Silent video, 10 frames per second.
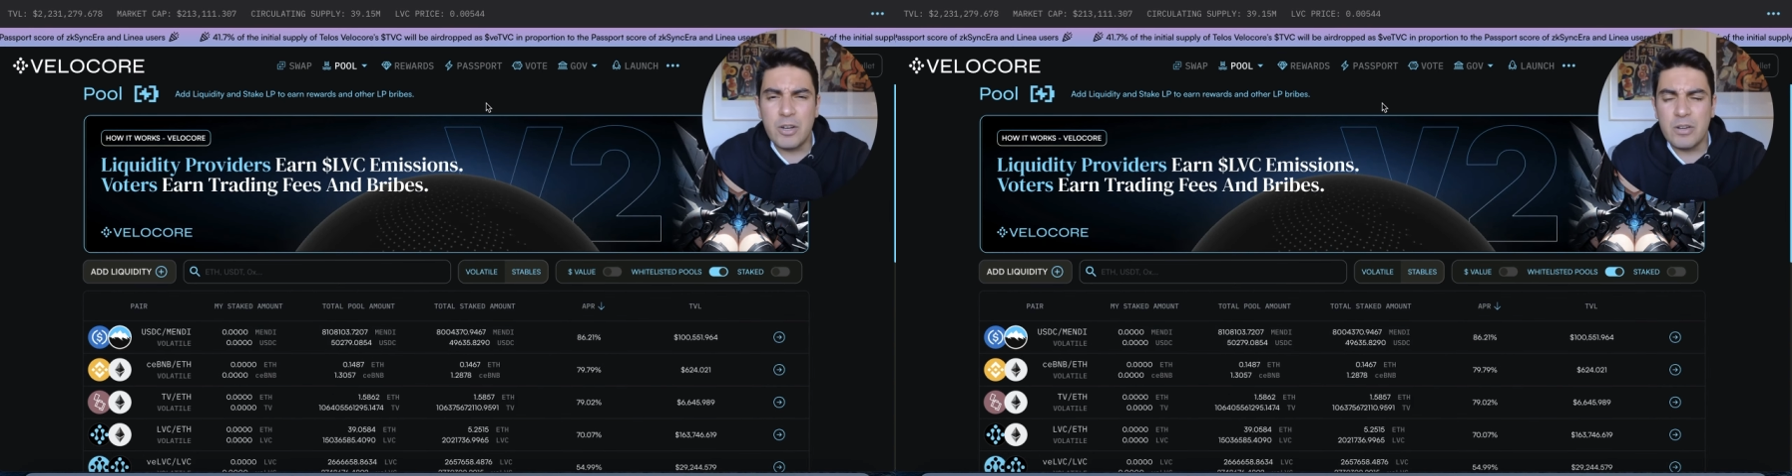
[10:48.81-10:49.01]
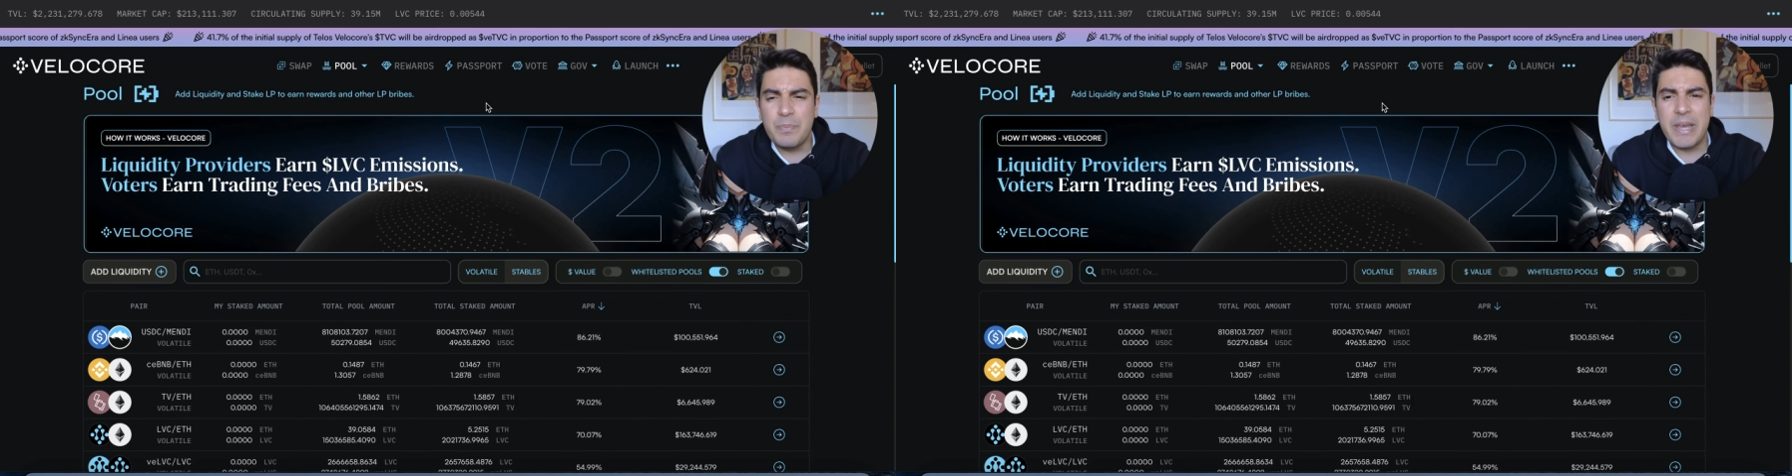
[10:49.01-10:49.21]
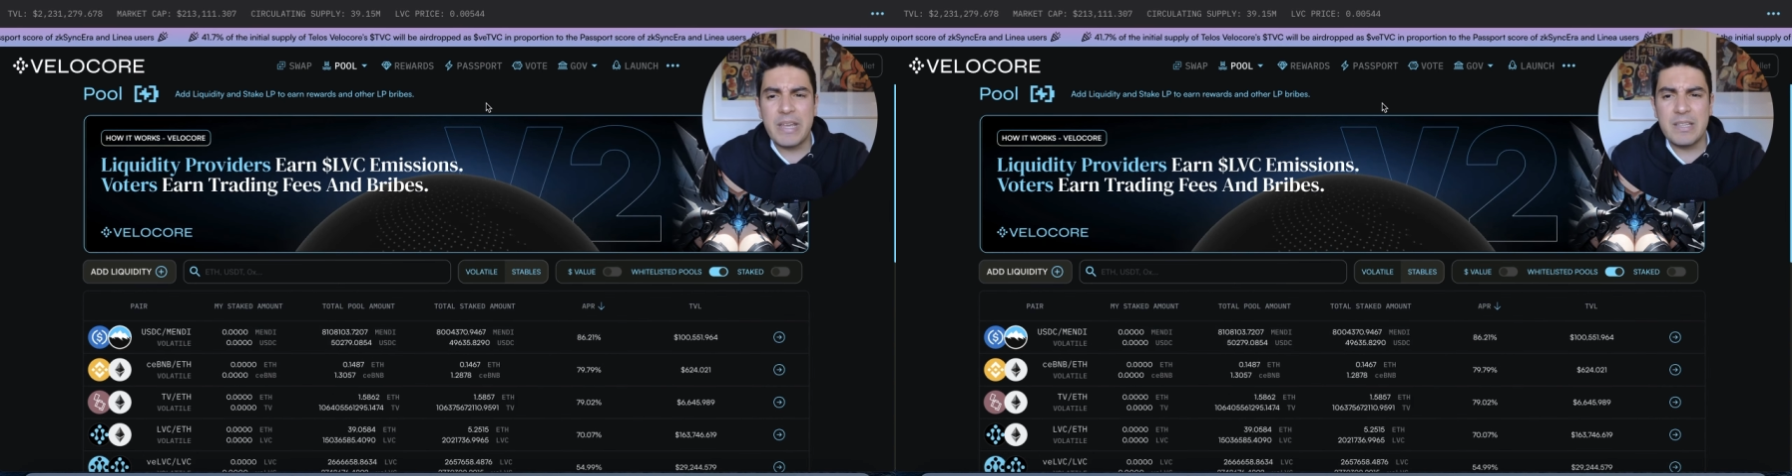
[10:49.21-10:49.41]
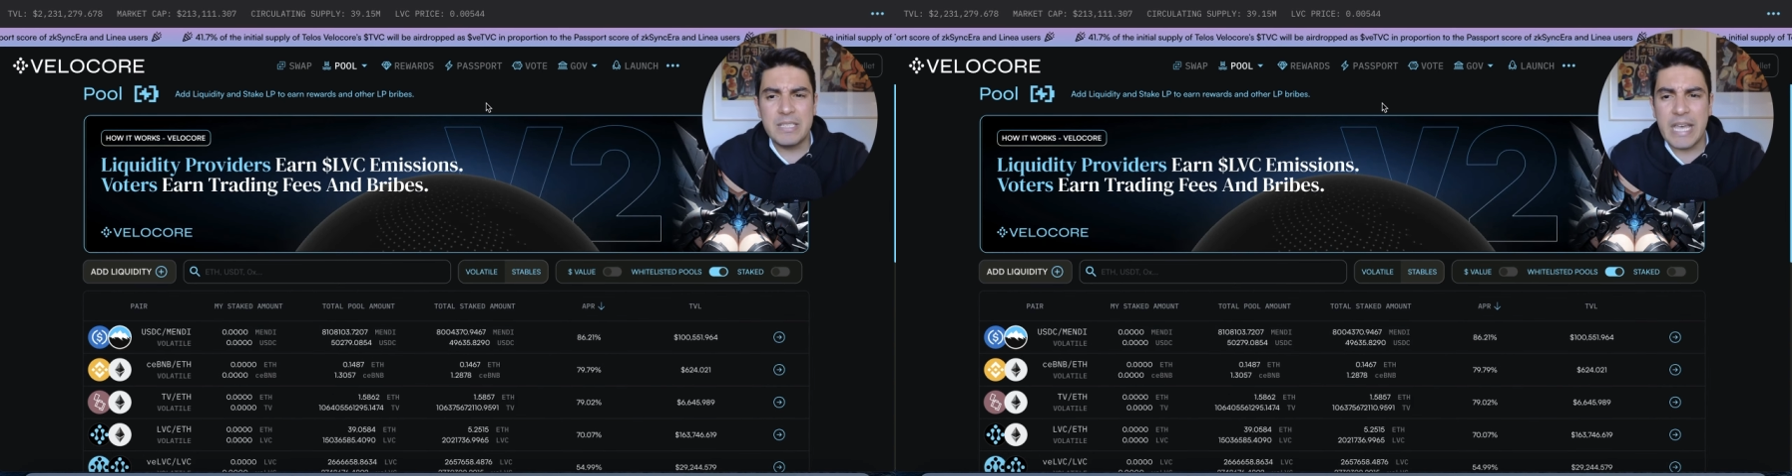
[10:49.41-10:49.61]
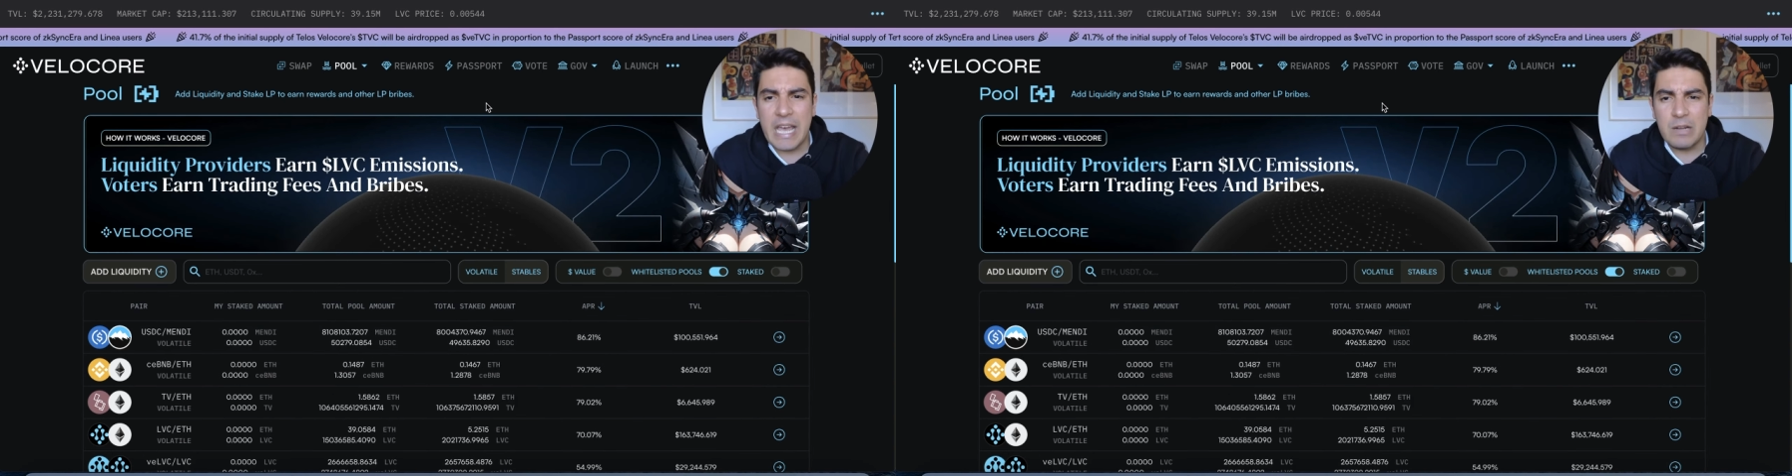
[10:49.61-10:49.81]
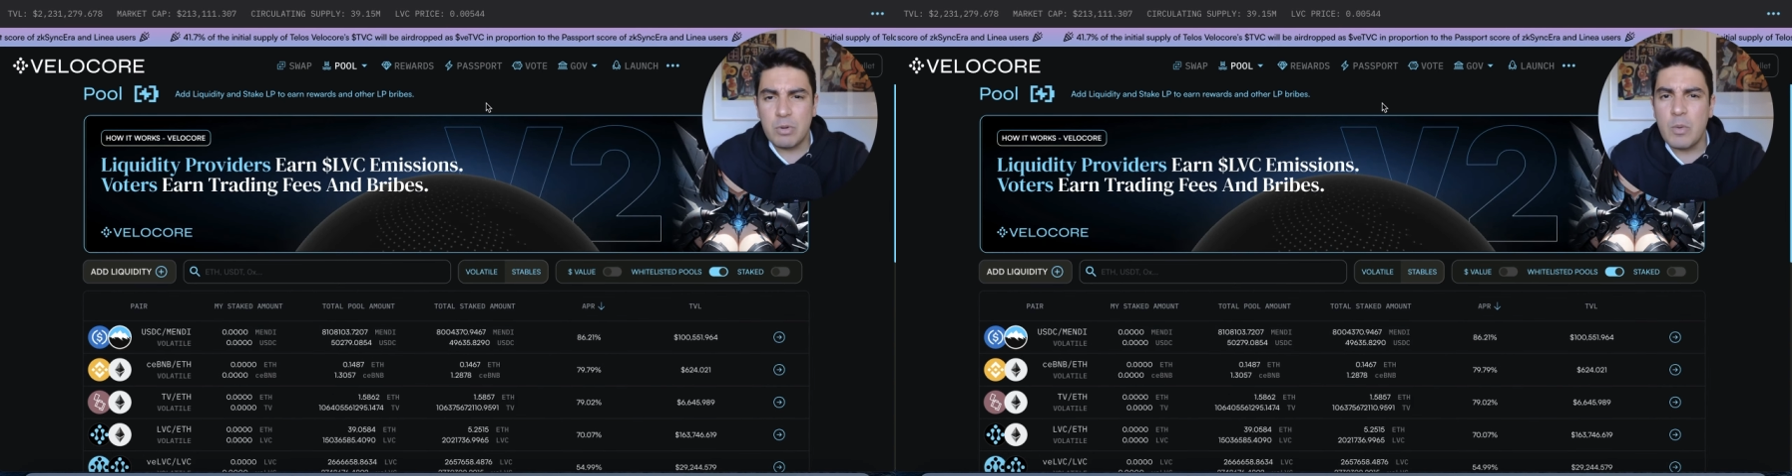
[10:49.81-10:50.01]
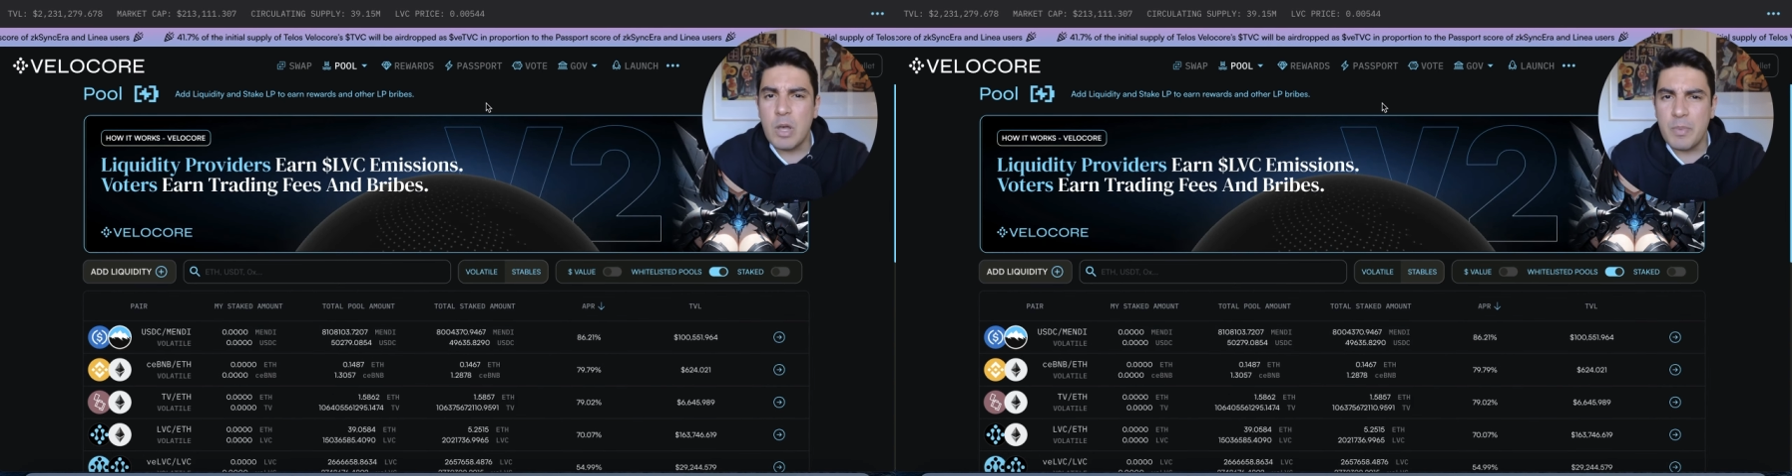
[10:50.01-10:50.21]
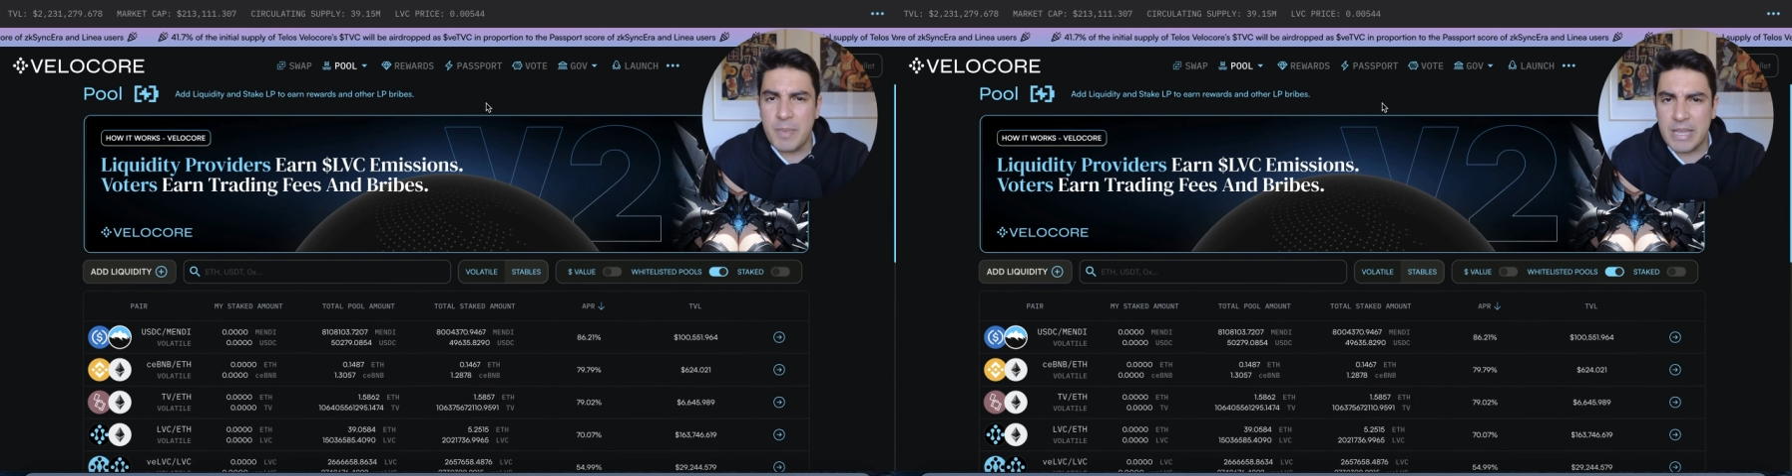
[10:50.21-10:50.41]
on Base, and probably
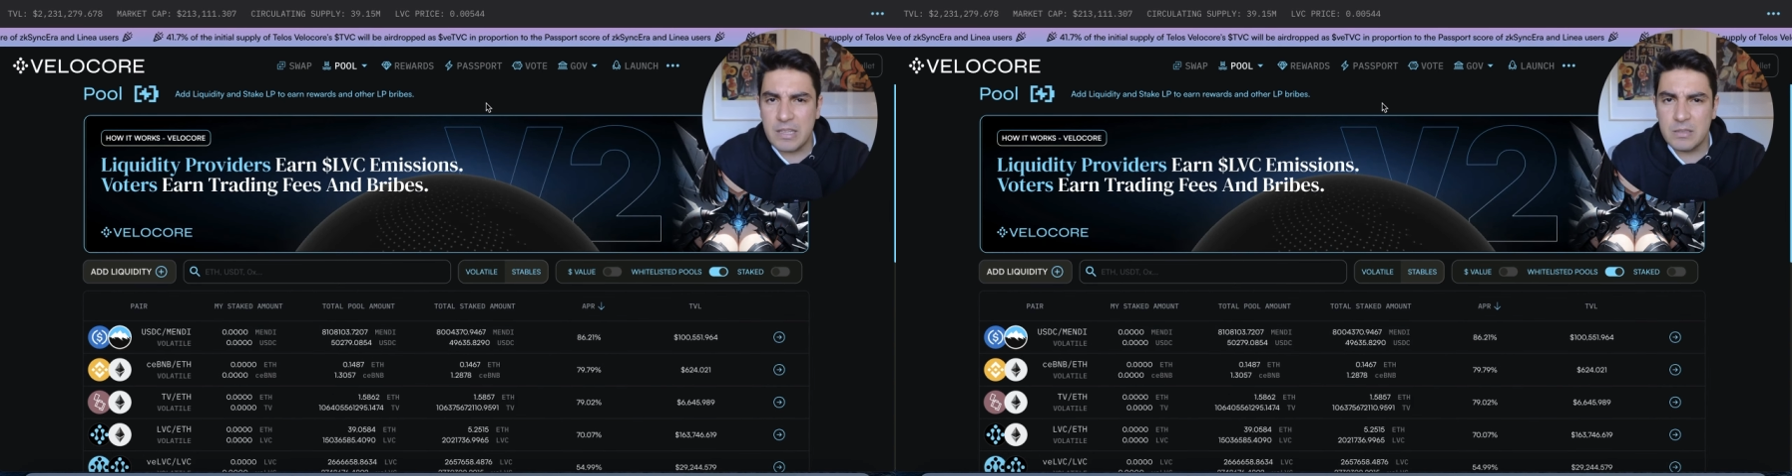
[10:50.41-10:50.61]
I'll be making